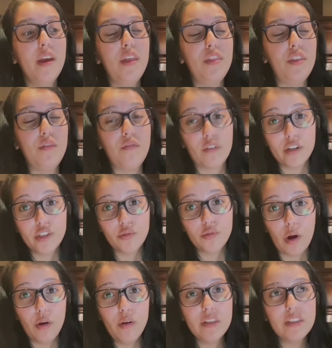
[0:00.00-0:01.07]
The first
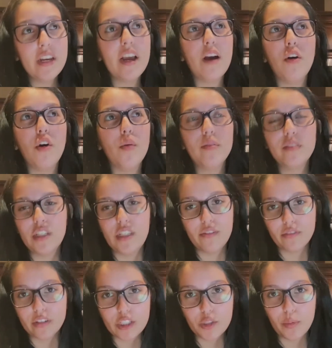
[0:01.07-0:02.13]
row is like almost a
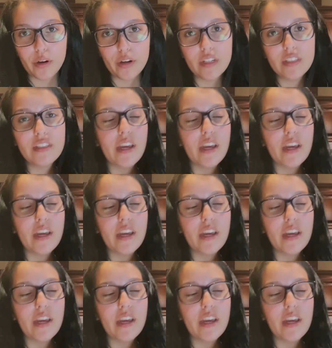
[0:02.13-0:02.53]
different experience